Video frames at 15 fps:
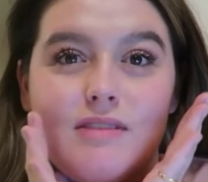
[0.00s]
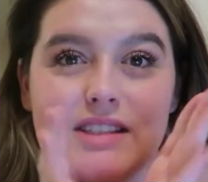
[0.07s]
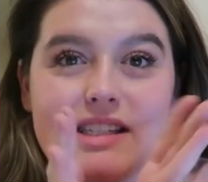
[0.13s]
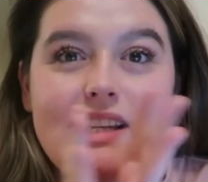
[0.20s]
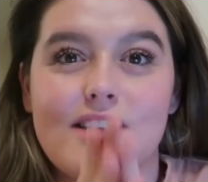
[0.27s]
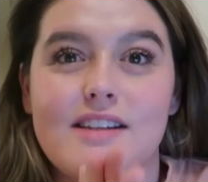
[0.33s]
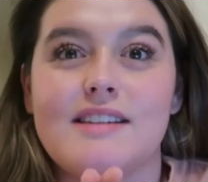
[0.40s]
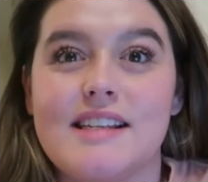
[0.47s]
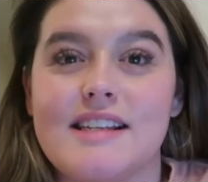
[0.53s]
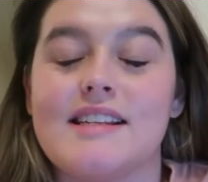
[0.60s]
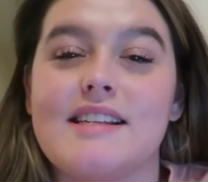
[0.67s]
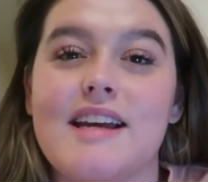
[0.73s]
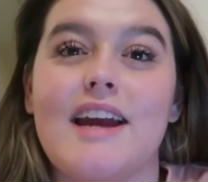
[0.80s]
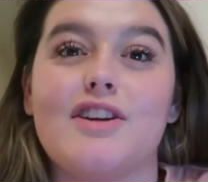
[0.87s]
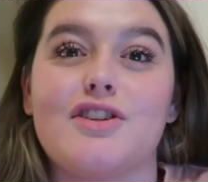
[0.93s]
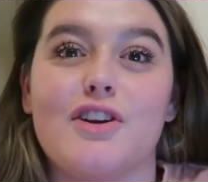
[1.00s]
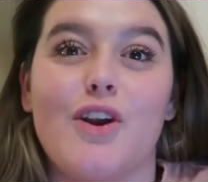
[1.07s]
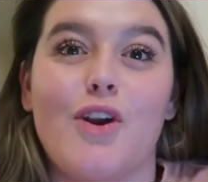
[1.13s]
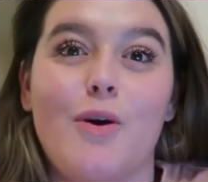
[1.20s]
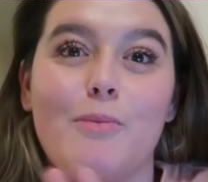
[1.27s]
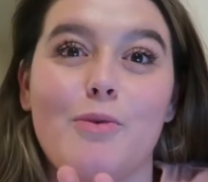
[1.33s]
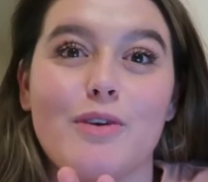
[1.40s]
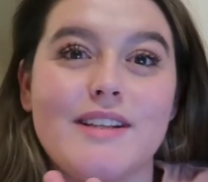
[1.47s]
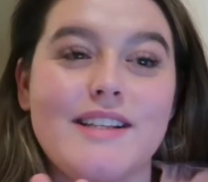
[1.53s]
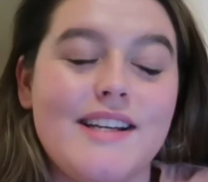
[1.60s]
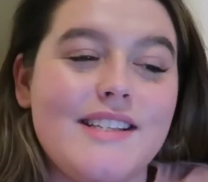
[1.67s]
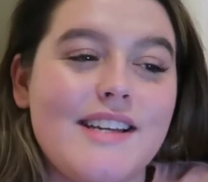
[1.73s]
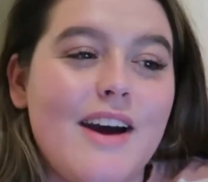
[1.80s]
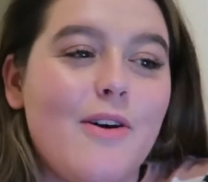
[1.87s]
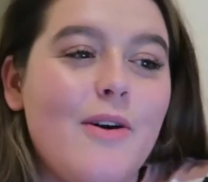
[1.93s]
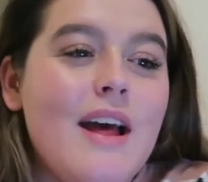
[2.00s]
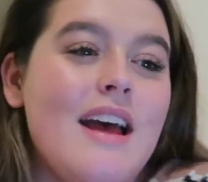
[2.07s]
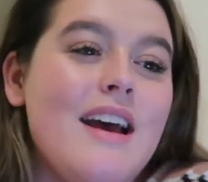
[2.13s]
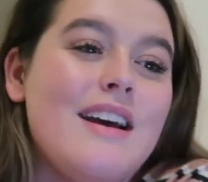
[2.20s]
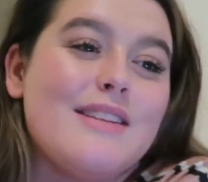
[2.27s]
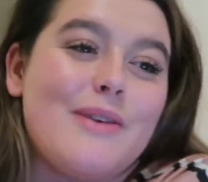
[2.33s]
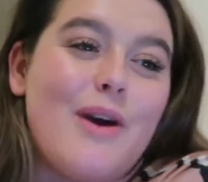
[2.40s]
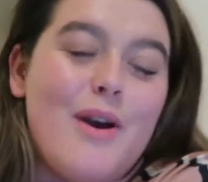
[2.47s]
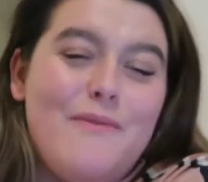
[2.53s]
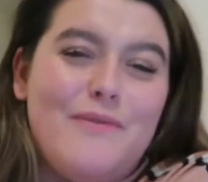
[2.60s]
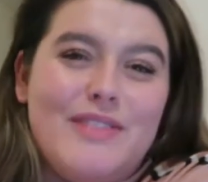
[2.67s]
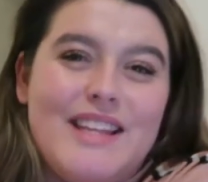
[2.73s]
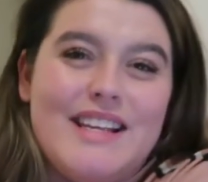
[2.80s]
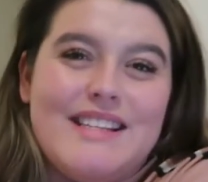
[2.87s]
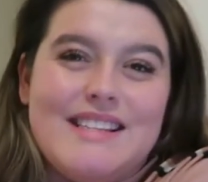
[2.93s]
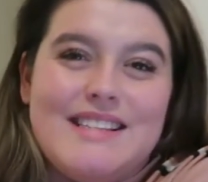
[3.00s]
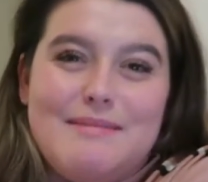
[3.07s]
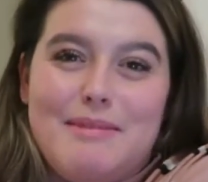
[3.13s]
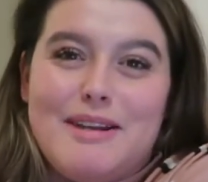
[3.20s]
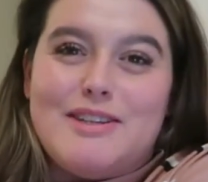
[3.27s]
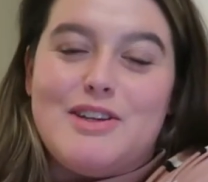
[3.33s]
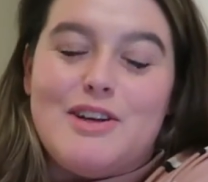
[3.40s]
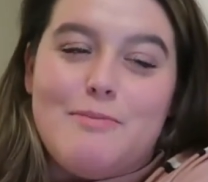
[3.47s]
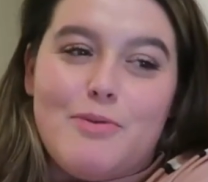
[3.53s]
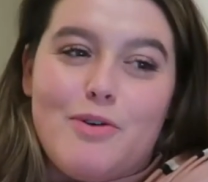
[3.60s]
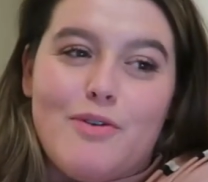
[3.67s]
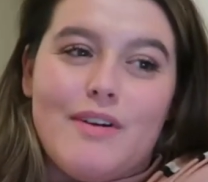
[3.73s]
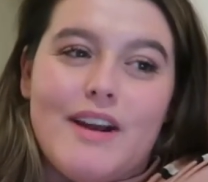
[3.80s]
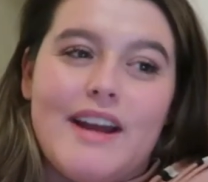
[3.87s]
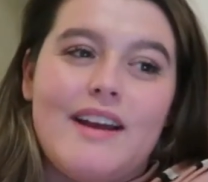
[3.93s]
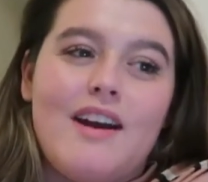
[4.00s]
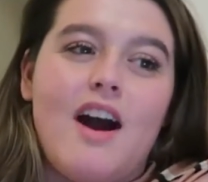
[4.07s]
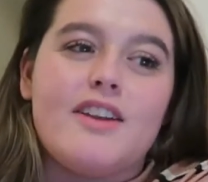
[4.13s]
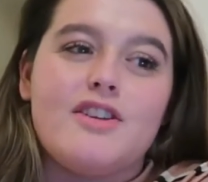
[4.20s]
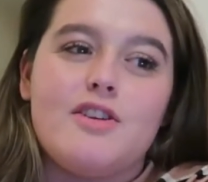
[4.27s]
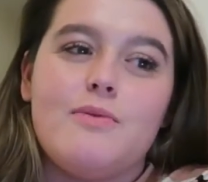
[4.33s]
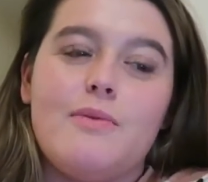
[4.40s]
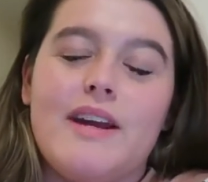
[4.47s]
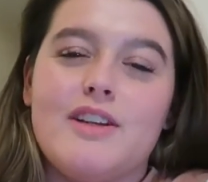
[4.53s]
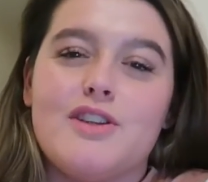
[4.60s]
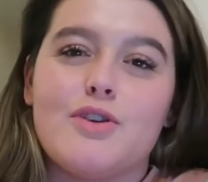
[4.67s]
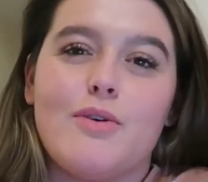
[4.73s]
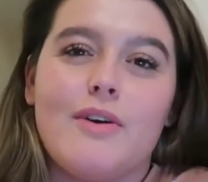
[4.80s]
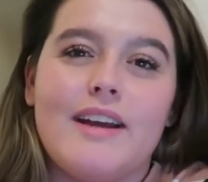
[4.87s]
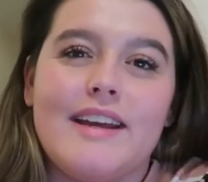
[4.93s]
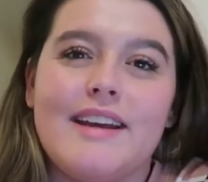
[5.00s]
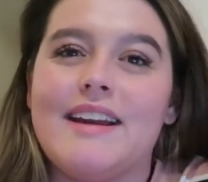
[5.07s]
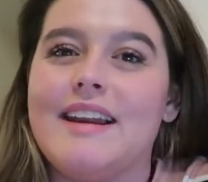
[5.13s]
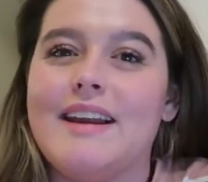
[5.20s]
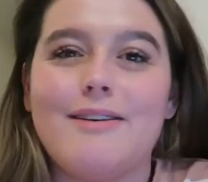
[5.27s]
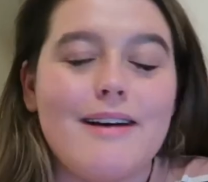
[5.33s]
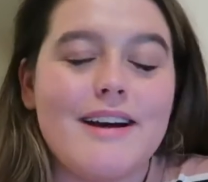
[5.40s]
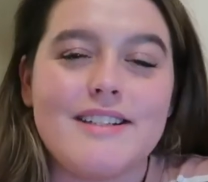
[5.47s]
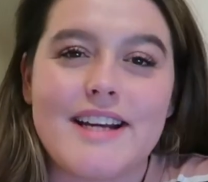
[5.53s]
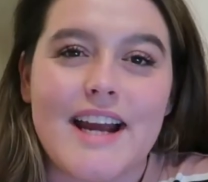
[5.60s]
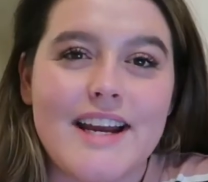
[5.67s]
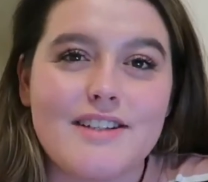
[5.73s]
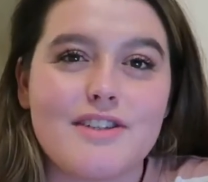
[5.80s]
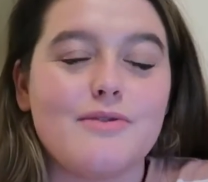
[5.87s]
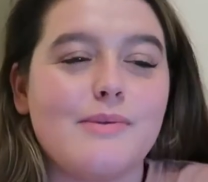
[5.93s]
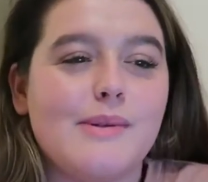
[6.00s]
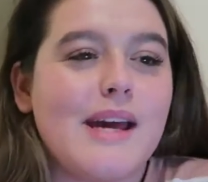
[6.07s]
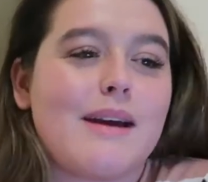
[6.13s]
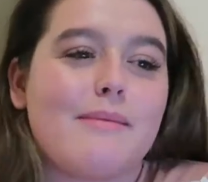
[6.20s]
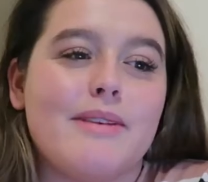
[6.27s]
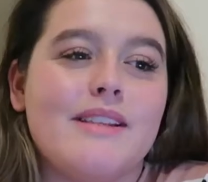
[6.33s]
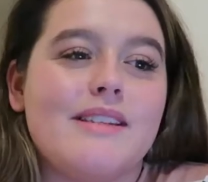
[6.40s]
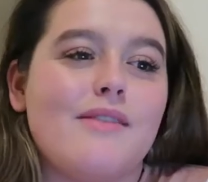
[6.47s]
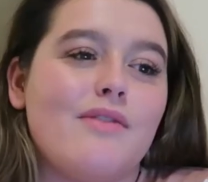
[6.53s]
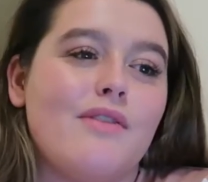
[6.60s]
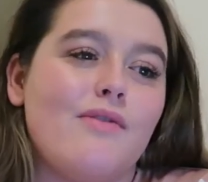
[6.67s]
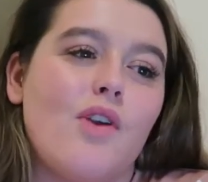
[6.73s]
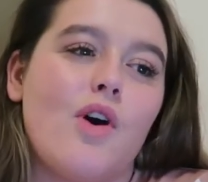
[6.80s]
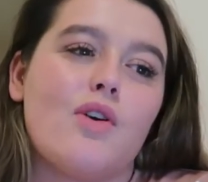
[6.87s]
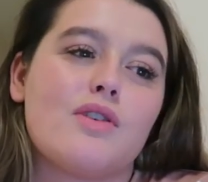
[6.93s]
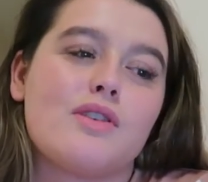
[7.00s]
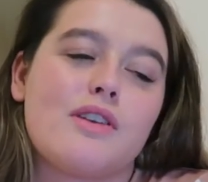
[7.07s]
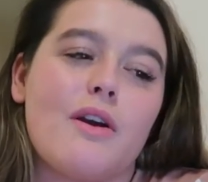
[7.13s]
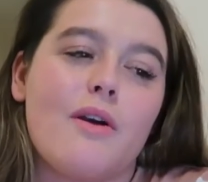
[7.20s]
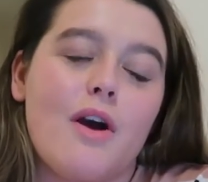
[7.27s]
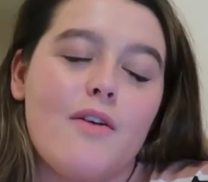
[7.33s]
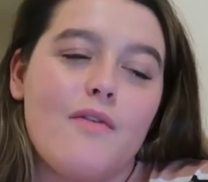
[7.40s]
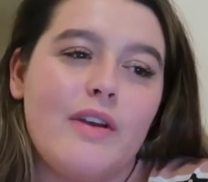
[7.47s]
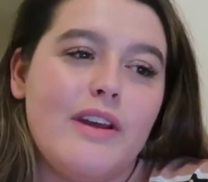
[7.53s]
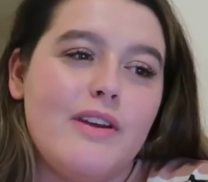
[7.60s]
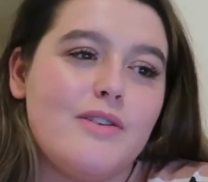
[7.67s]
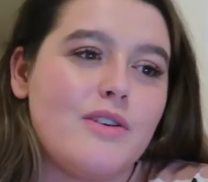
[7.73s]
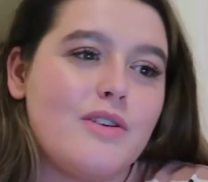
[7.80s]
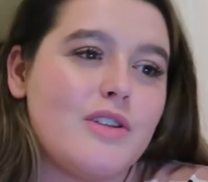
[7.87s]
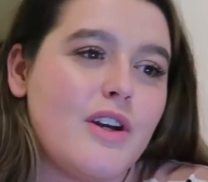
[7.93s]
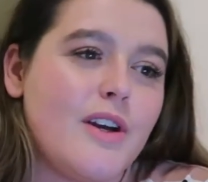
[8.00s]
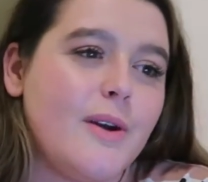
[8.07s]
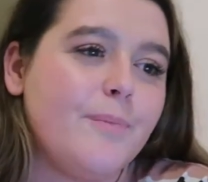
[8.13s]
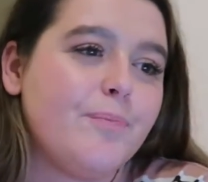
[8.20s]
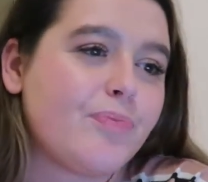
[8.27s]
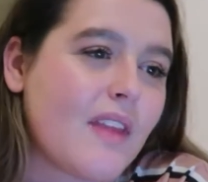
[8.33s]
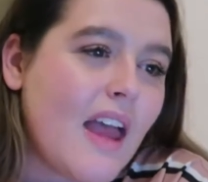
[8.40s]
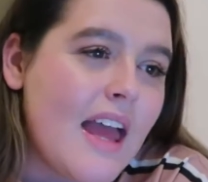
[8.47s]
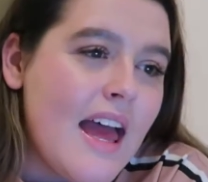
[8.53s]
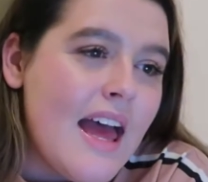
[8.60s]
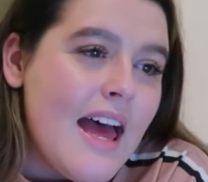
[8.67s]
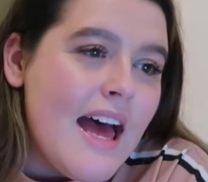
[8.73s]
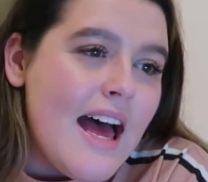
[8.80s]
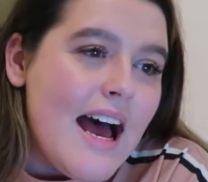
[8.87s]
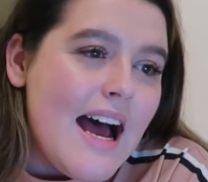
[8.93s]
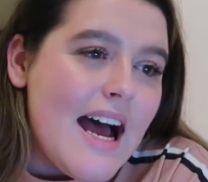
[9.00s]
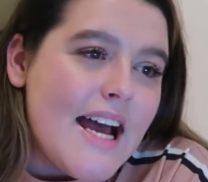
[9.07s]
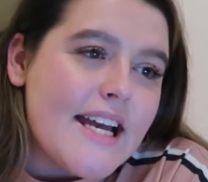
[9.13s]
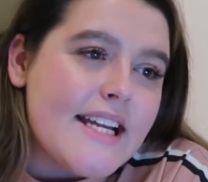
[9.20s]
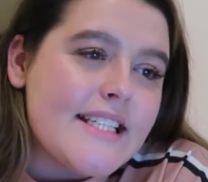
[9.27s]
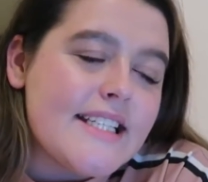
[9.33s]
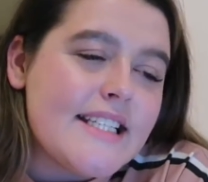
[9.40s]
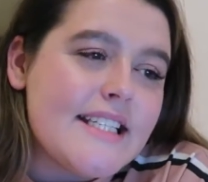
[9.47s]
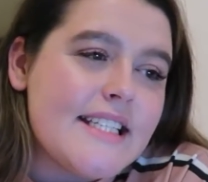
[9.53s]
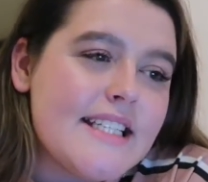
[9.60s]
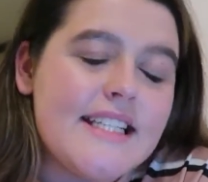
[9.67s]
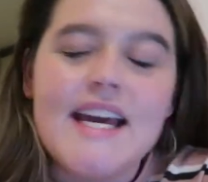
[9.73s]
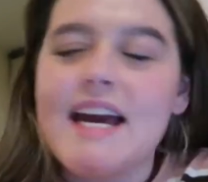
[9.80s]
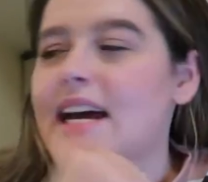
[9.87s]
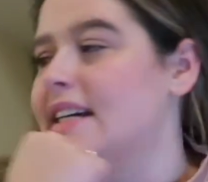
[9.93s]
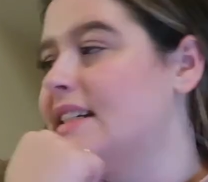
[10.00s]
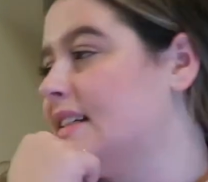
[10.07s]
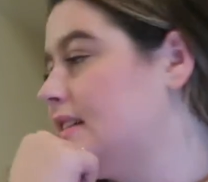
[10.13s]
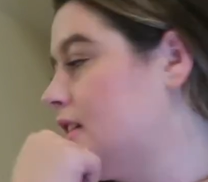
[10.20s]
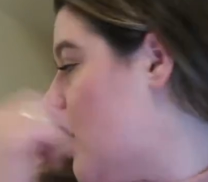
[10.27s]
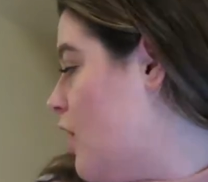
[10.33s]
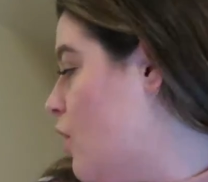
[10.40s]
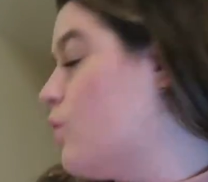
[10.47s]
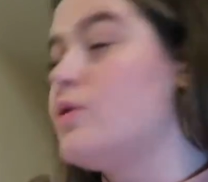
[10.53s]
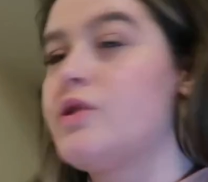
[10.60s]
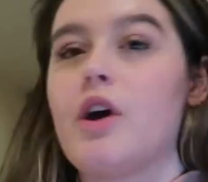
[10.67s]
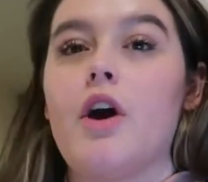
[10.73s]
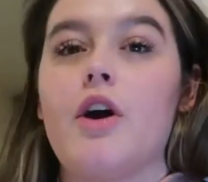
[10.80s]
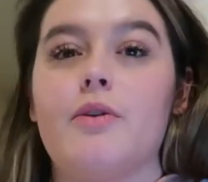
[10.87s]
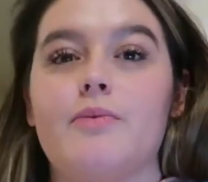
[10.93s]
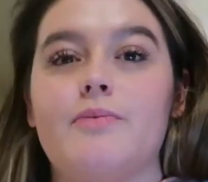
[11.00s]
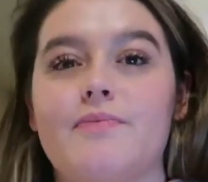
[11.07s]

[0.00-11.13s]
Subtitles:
dissertation a lot more in detail. So I hope this hasn't been too boring. I do enjoy little educational segments of the vlog, so hopefully you do too. And yeah, I